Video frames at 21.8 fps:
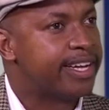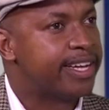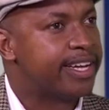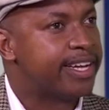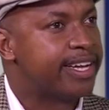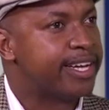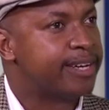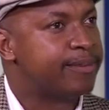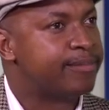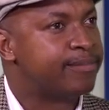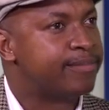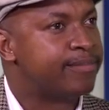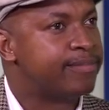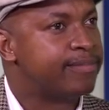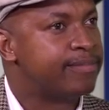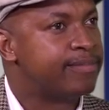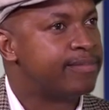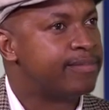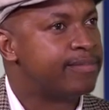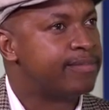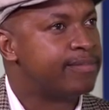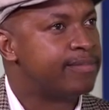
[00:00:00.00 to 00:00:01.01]
um,
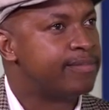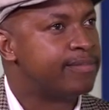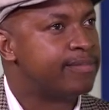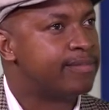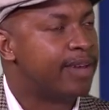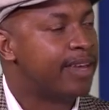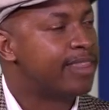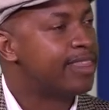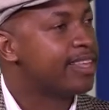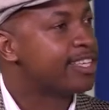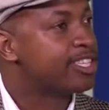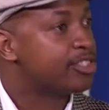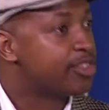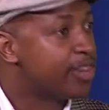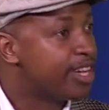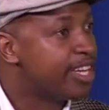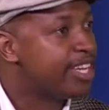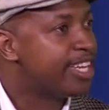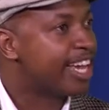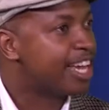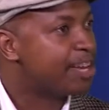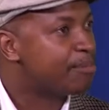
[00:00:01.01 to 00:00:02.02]
ethics
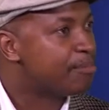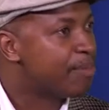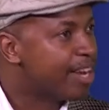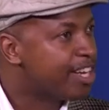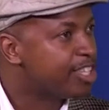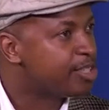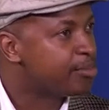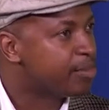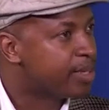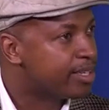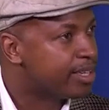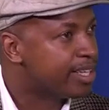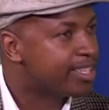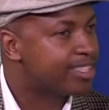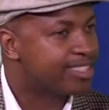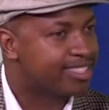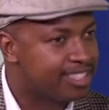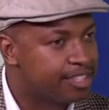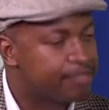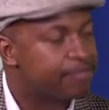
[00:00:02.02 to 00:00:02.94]
training and management that is mm.